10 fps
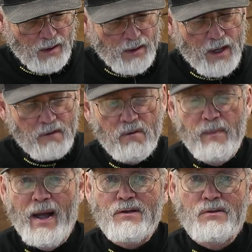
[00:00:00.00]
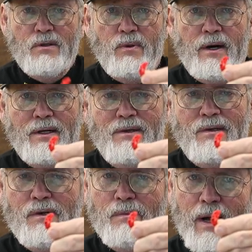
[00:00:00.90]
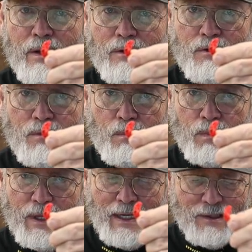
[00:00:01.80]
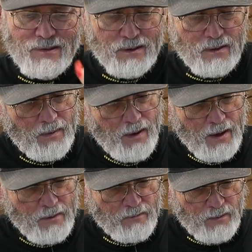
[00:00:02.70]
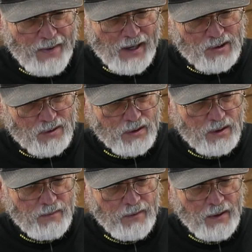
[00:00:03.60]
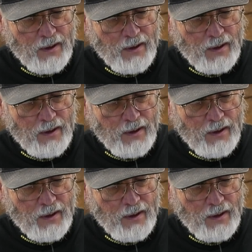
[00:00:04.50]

a lot of a Mack's Lure product, these little Mylar blades that are from Mack's Lure,